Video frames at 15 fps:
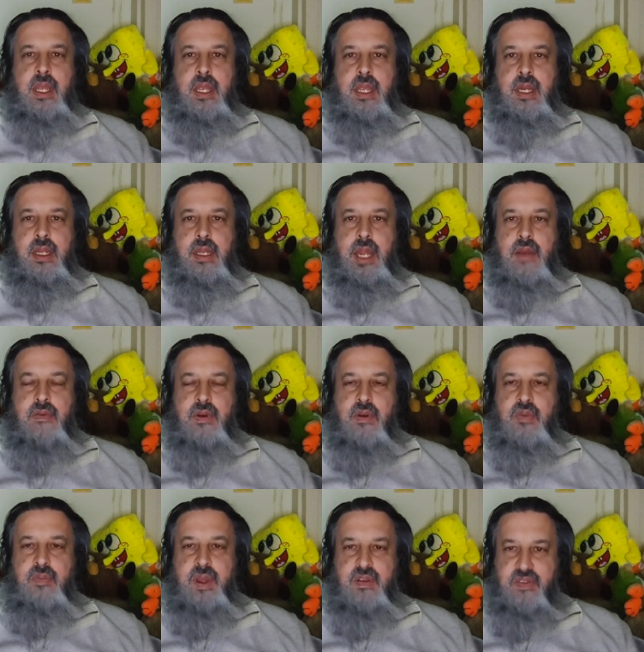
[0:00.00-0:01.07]
It a lot of it
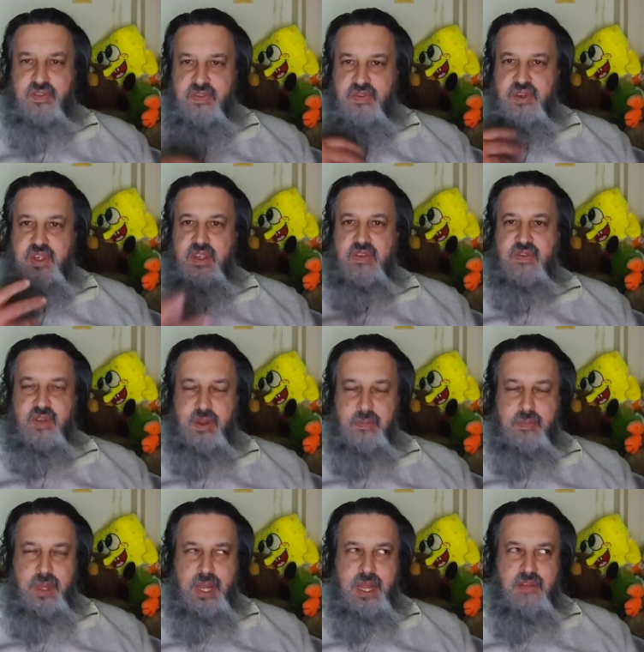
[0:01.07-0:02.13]
goes by f
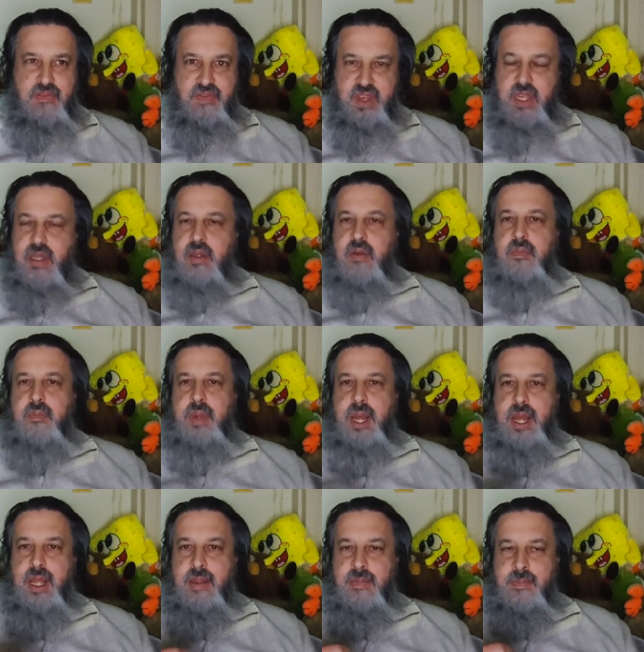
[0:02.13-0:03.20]
by feel,
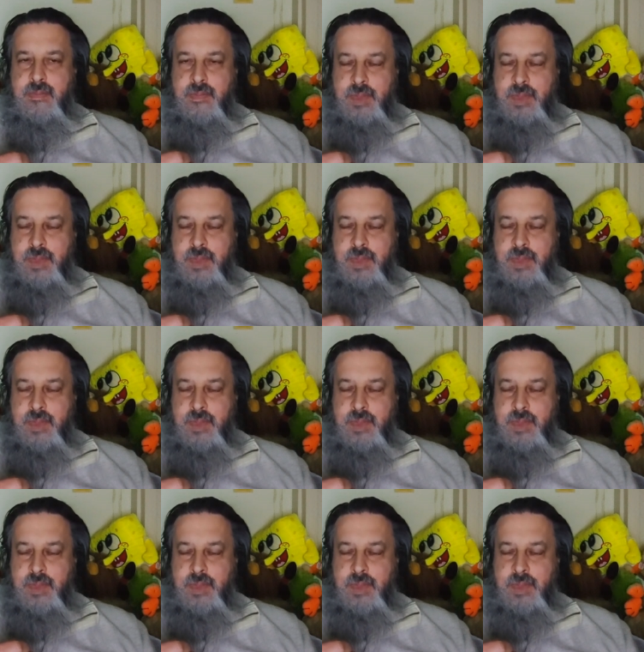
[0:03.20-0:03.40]
by